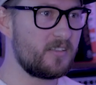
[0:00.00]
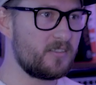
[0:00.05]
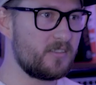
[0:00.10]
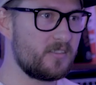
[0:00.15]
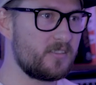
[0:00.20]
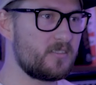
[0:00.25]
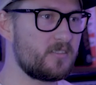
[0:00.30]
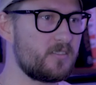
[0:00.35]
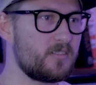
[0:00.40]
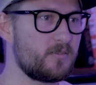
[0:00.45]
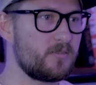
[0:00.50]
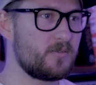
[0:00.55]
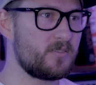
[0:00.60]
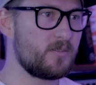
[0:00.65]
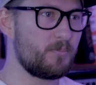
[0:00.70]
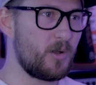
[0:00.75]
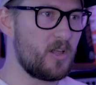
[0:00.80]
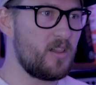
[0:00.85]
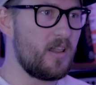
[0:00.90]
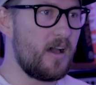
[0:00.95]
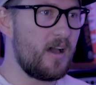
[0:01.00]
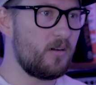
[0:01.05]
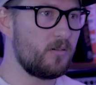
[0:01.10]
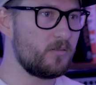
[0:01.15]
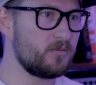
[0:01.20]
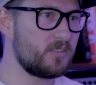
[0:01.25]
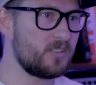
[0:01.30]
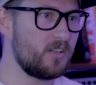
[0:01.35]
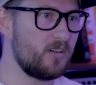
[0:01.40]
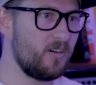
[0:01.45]
it's some clout.
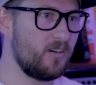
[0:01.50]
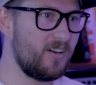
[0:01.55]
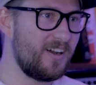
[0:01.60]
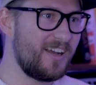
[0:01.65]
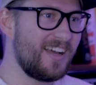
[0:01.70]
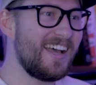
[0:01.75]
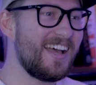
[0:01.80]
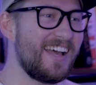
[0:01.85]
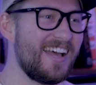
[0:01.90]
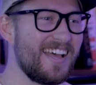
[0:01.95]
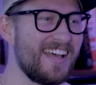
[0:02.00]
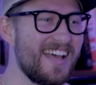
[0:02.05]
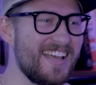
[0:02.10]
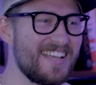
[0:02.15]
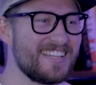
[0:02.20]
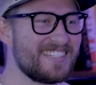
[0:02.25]
So it's